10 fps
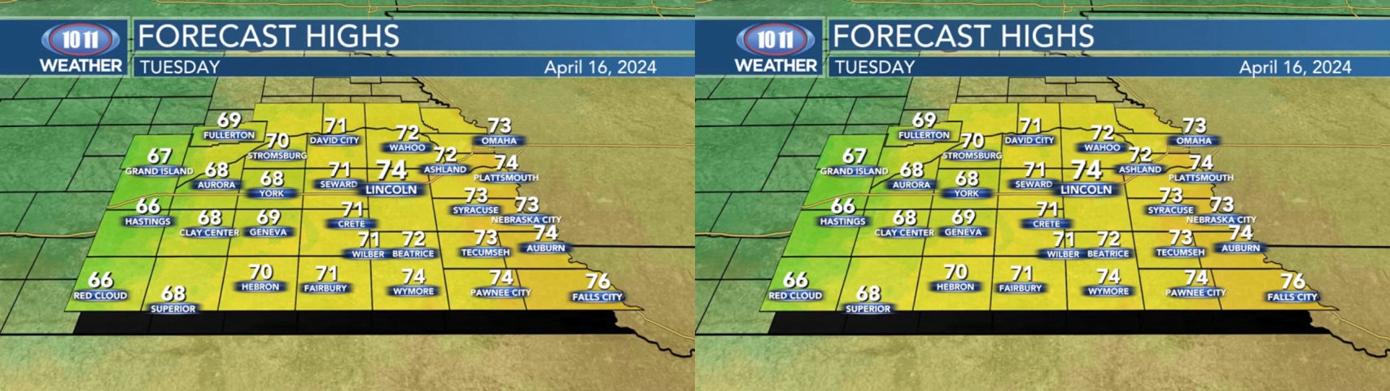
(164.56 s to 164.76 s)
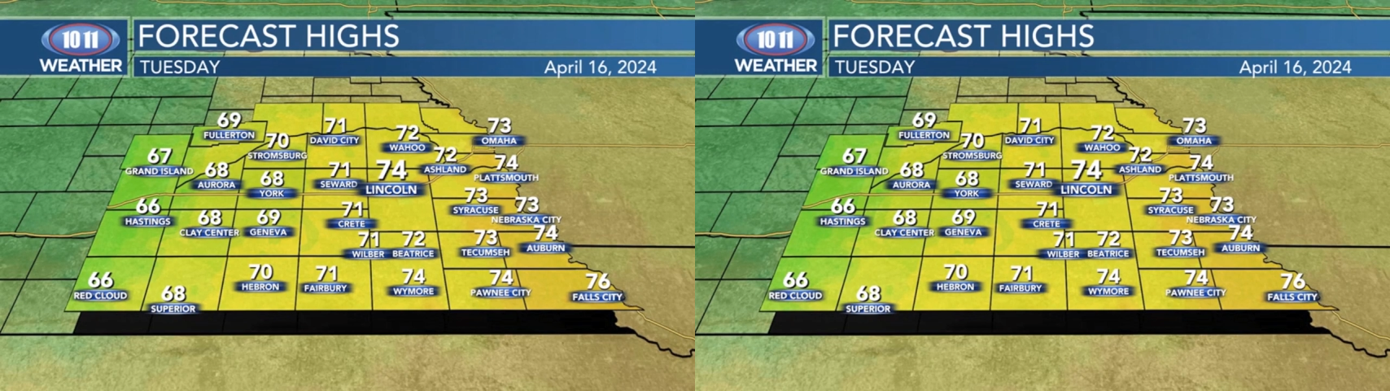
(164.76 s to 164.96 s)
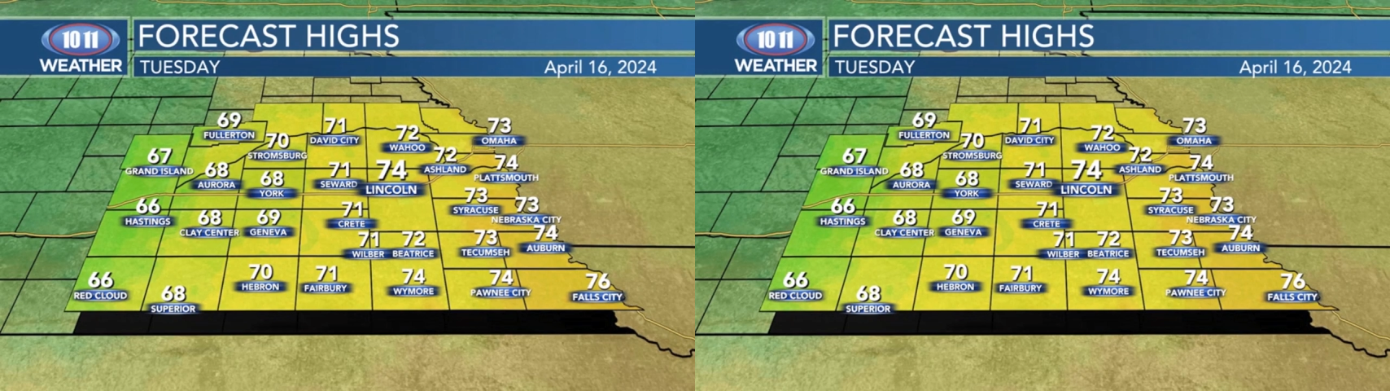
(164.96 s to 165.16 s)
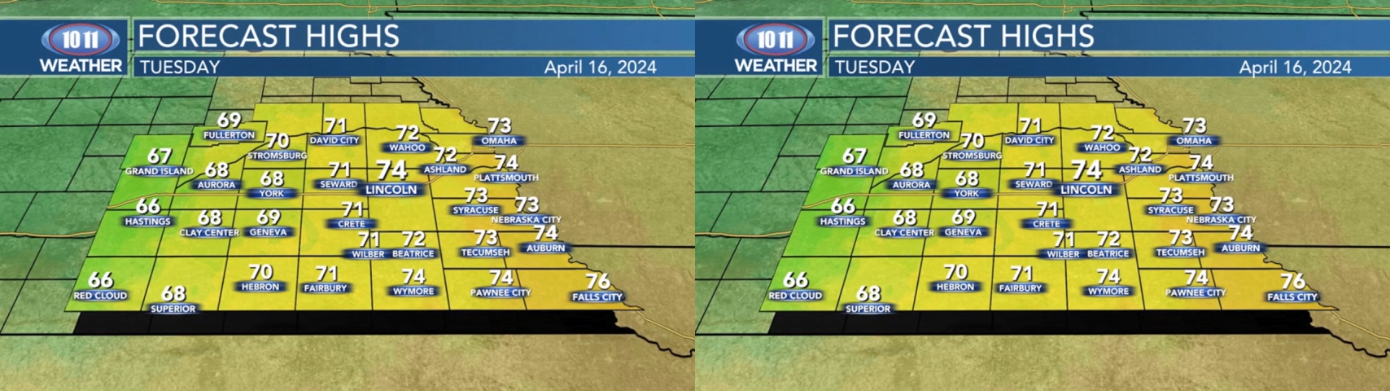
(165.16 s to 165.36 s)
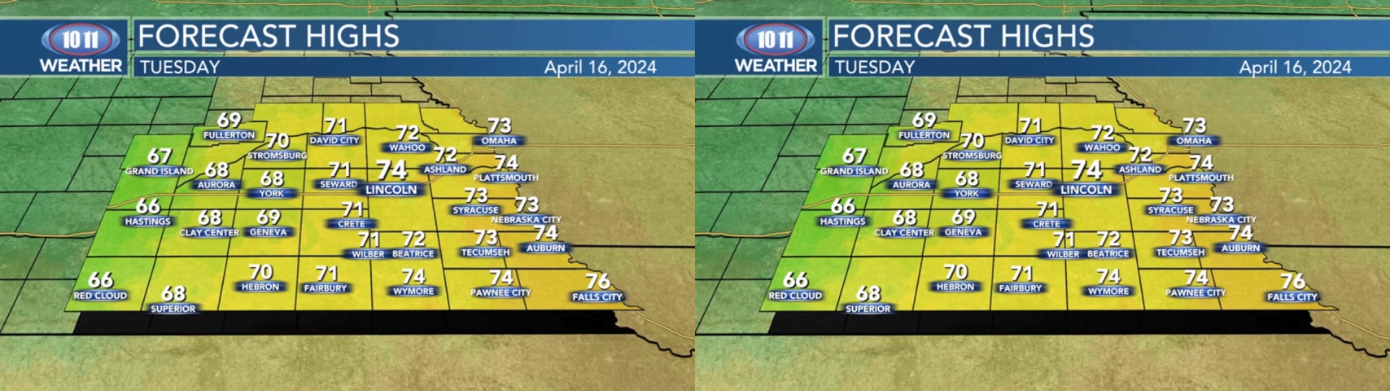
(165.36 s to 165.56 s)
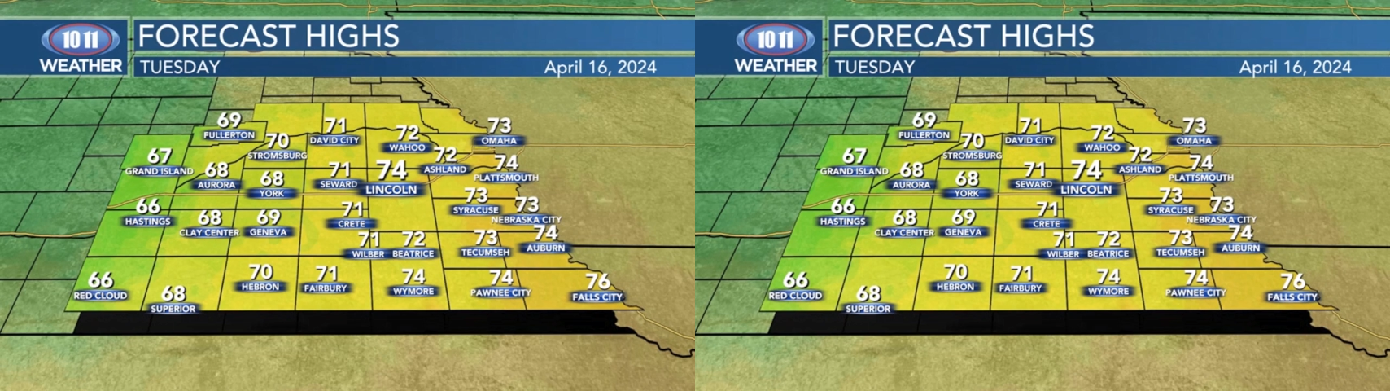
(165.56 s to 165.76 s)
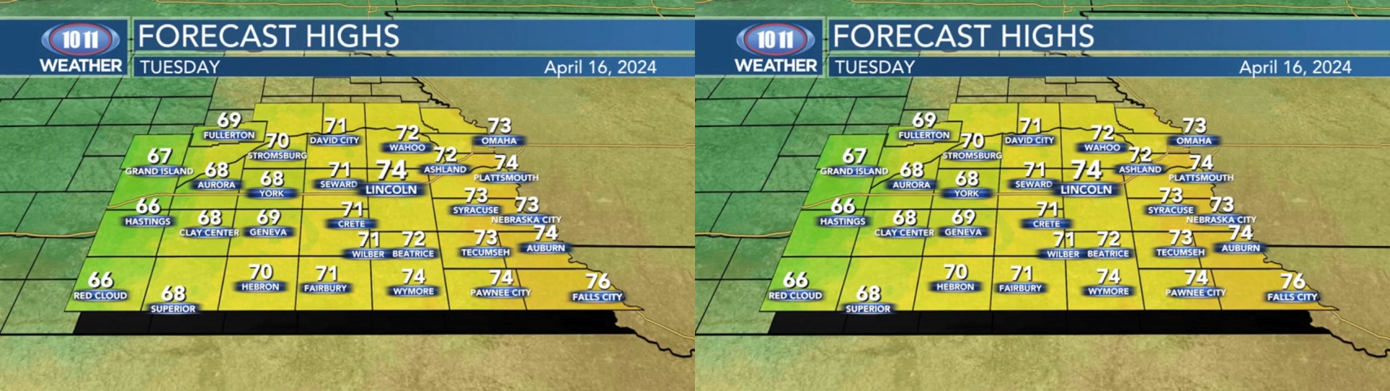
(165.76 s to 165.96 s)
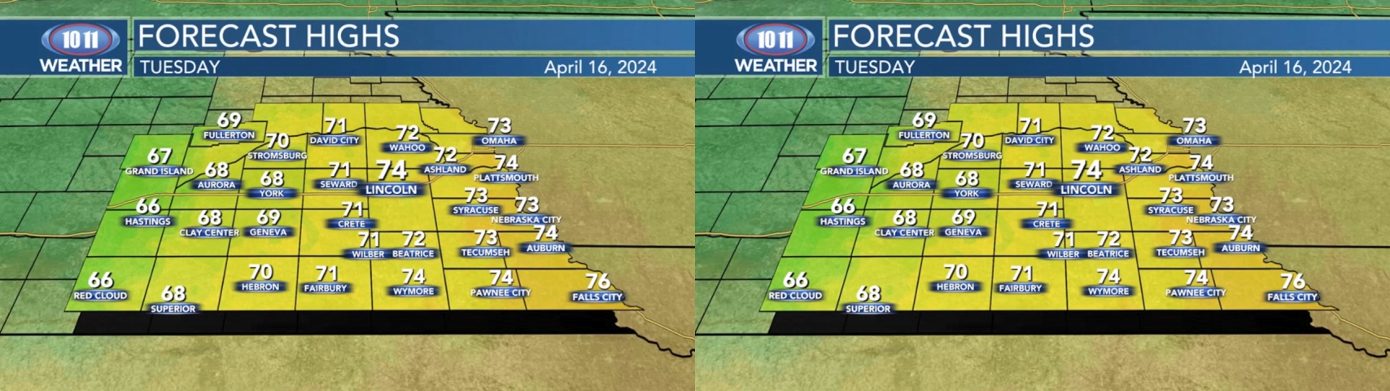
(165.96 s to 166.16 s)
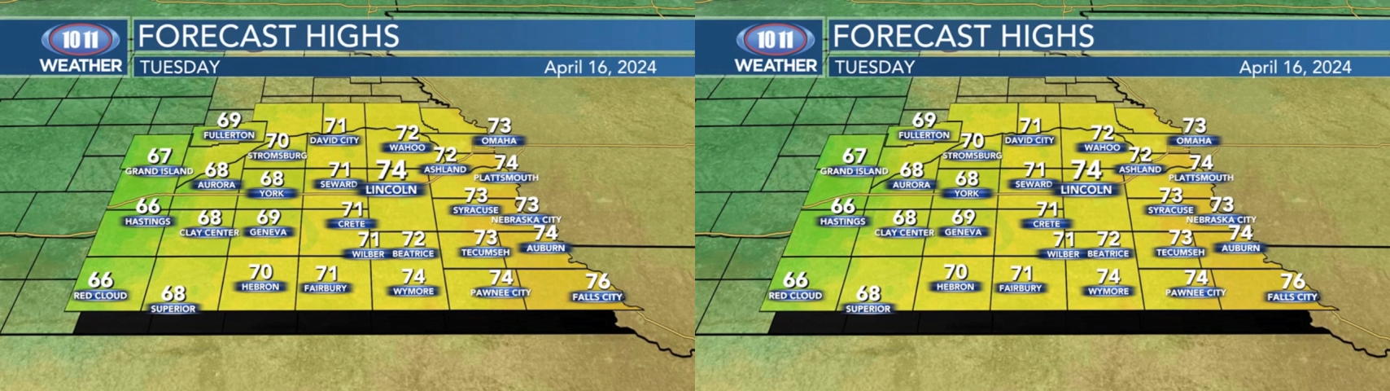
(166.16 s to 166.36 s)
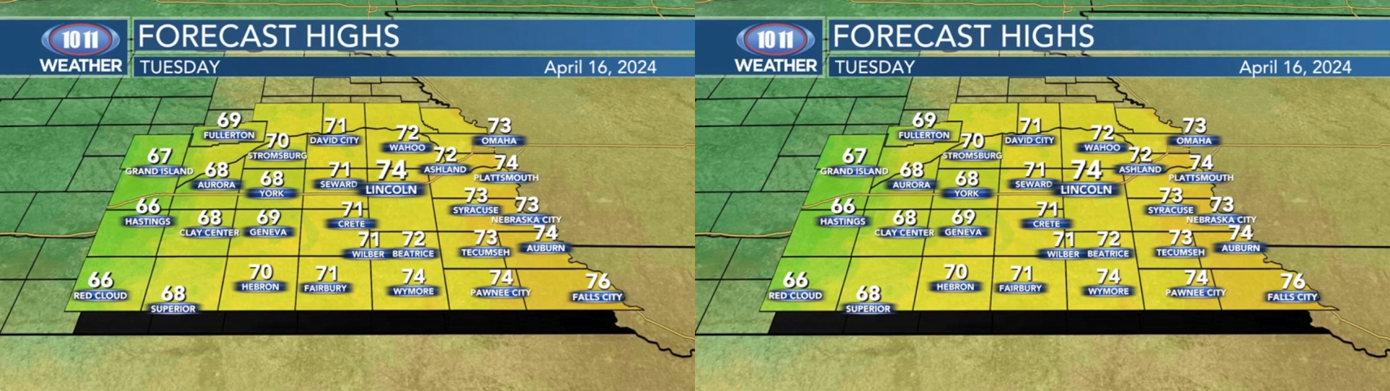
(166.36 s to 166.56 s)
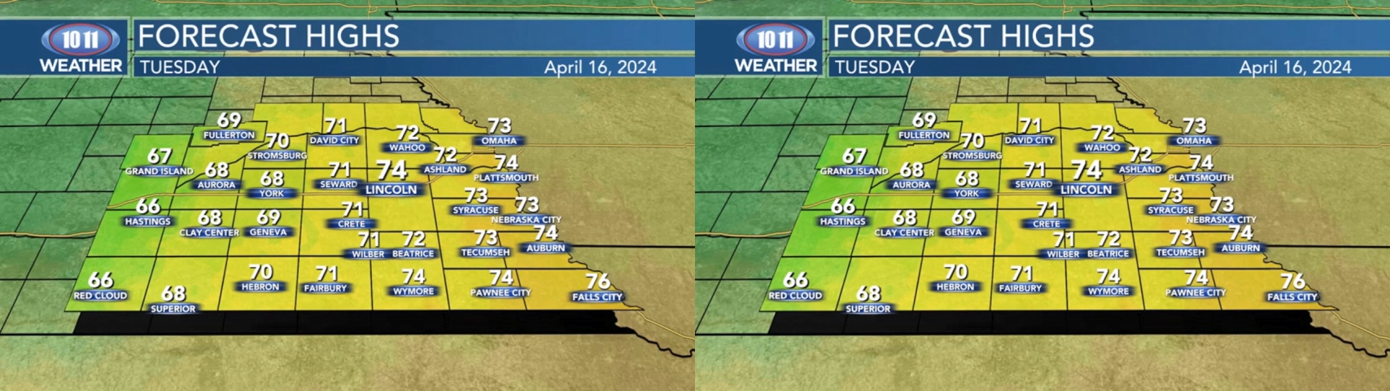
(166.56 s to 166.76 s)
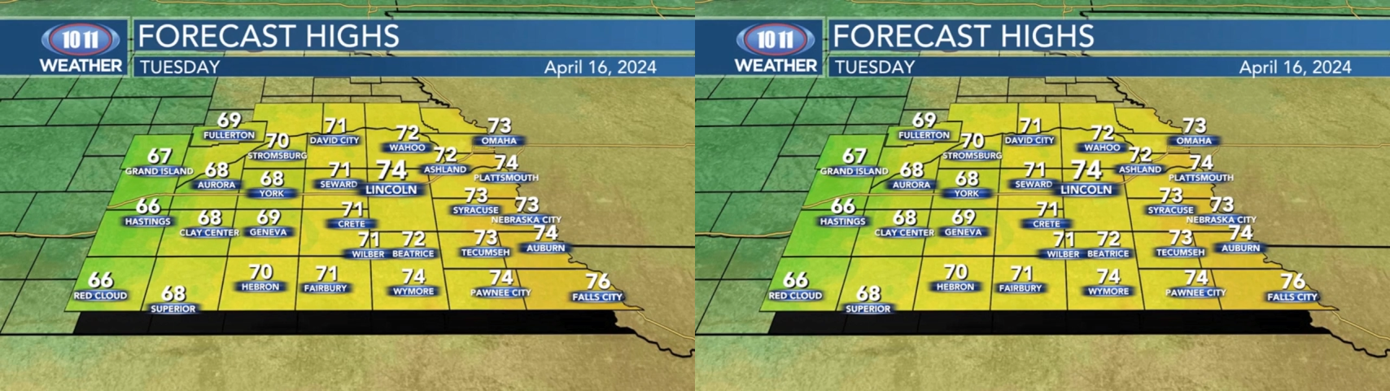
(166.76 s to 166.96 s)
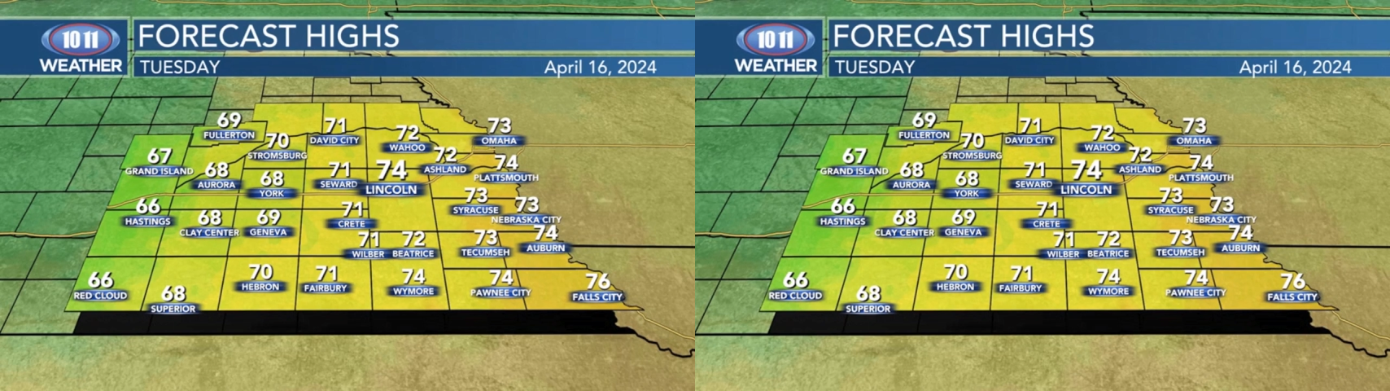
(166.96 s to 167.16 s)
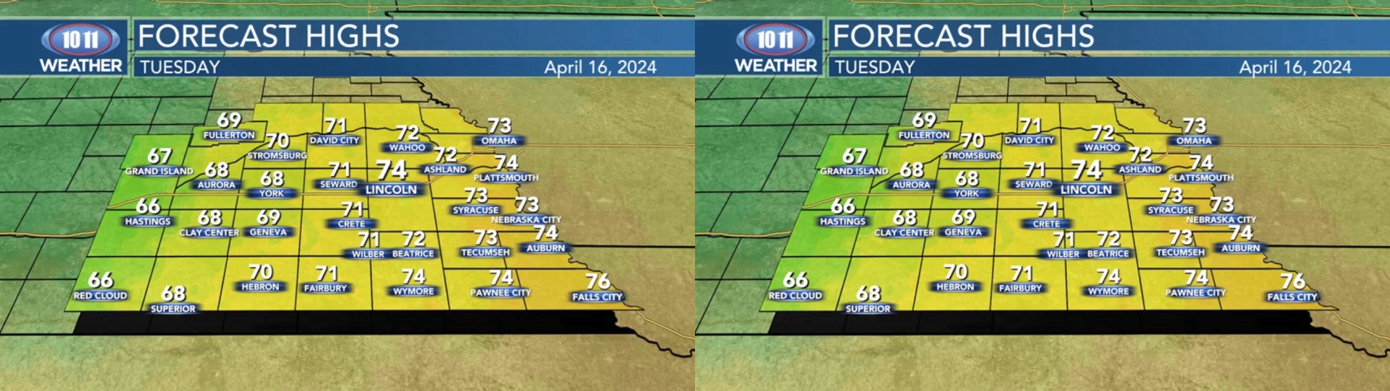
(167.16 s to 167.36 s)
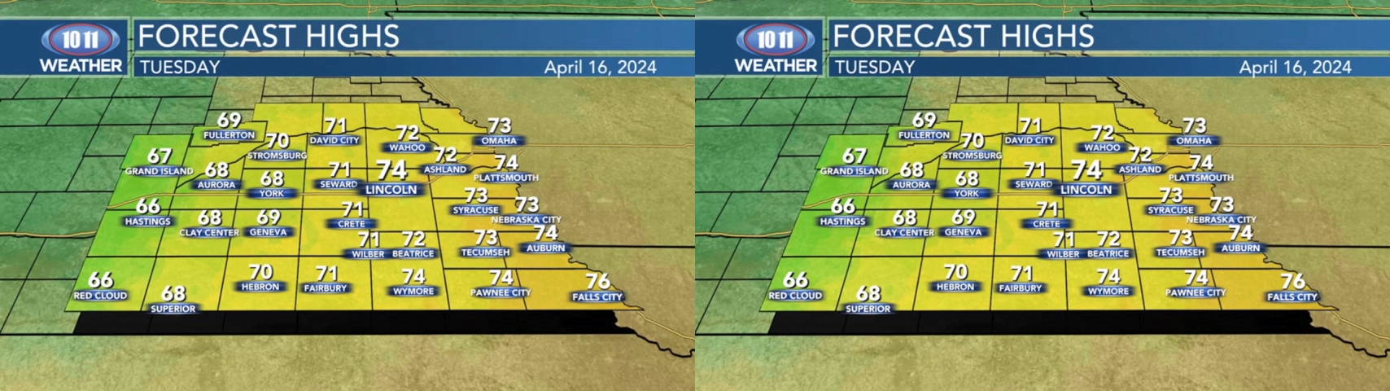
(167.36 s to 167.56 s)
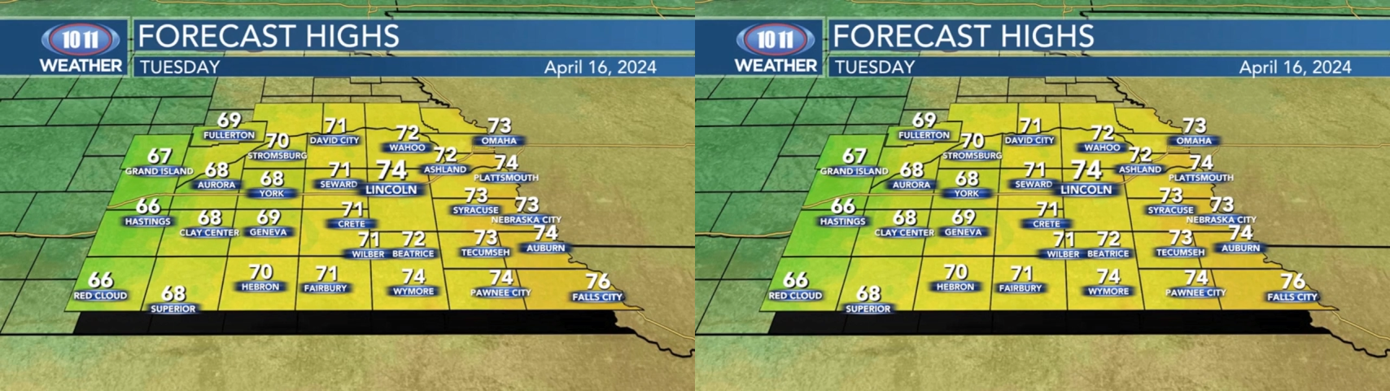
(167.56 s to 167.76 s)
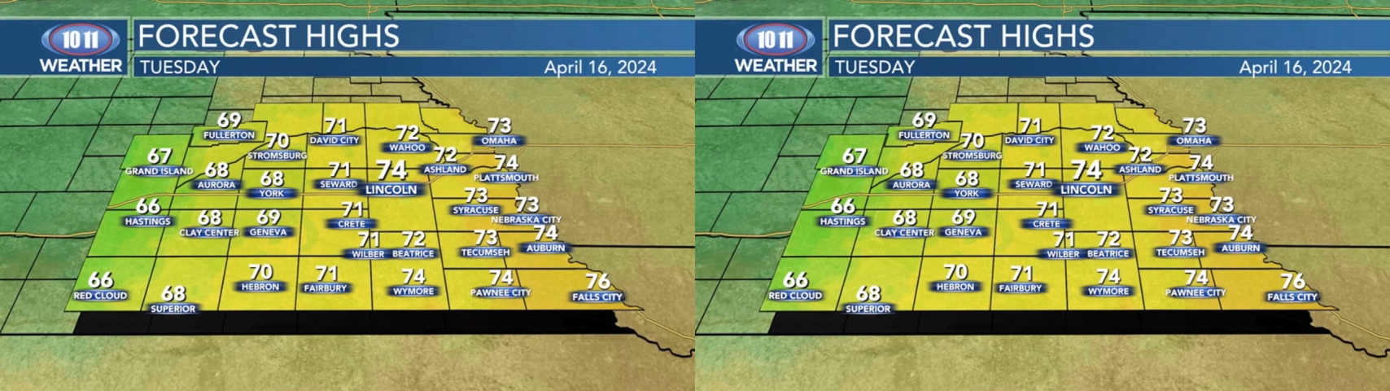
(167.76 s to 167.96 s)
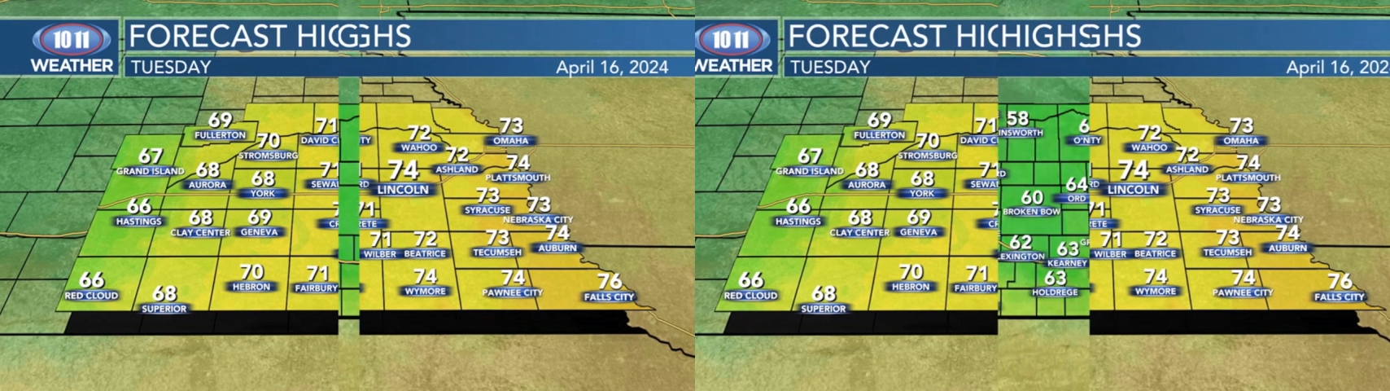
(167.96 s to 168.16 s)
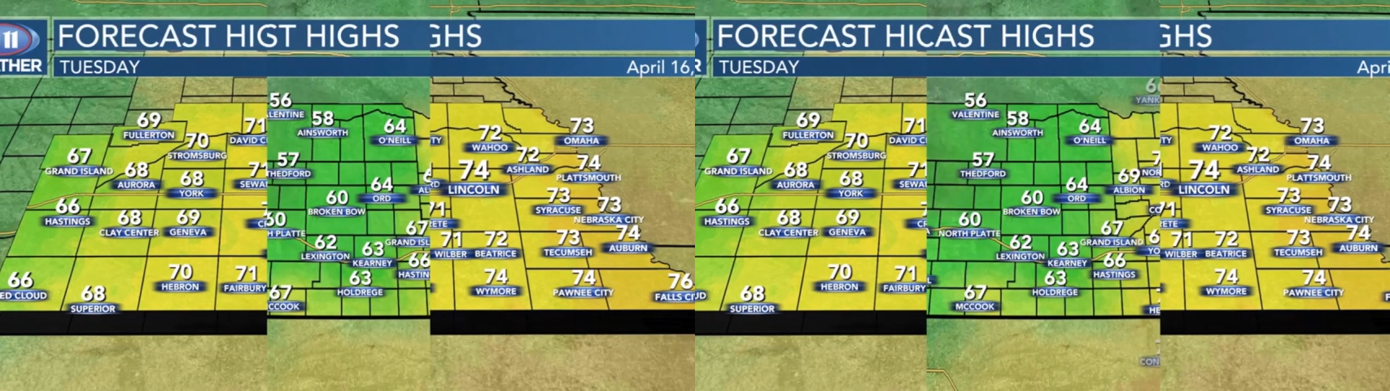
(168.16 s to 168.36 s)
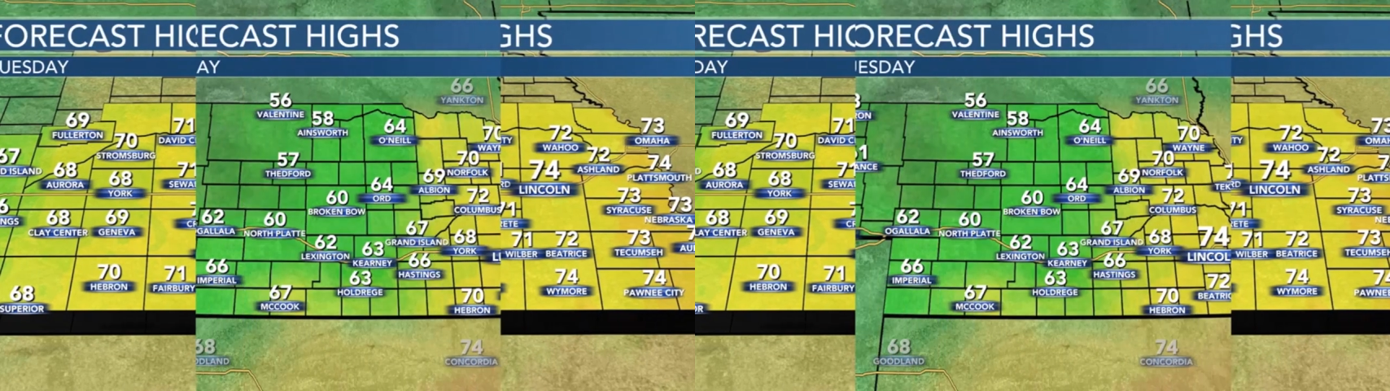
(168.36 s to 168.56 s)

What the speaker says: Nobody's mouth can be seen.